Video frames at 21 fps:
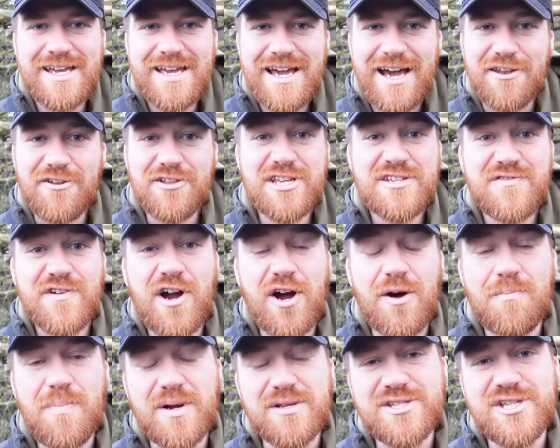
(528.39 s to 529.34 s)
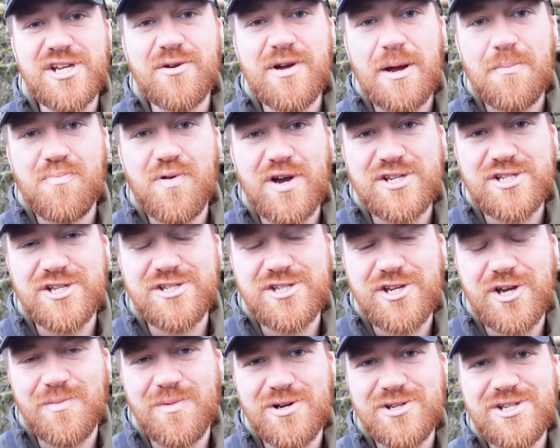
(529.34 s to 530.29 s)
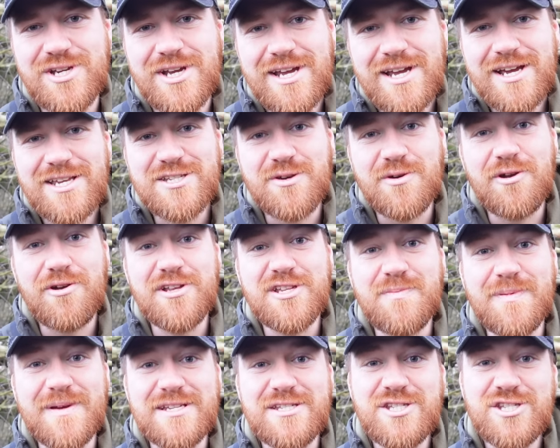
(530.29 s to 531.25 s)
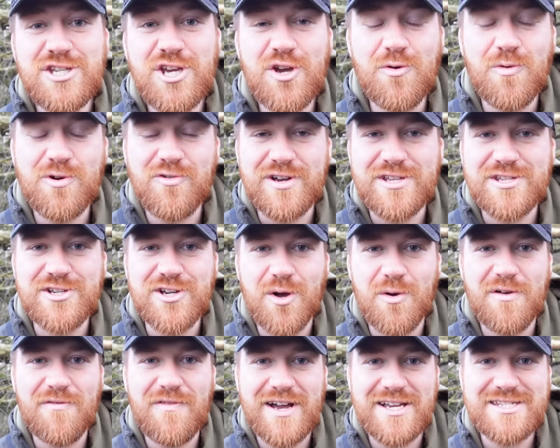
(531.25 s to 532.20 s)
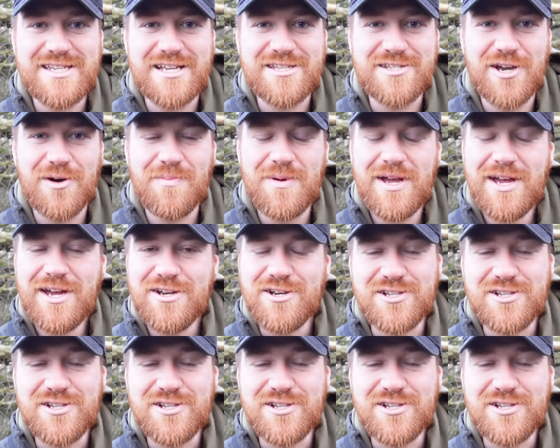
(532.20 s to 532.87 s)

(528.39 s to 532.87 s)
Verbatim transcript: And on these forgotten ponds, they don't get pressures too much, so we don't need to be too critical with our setup.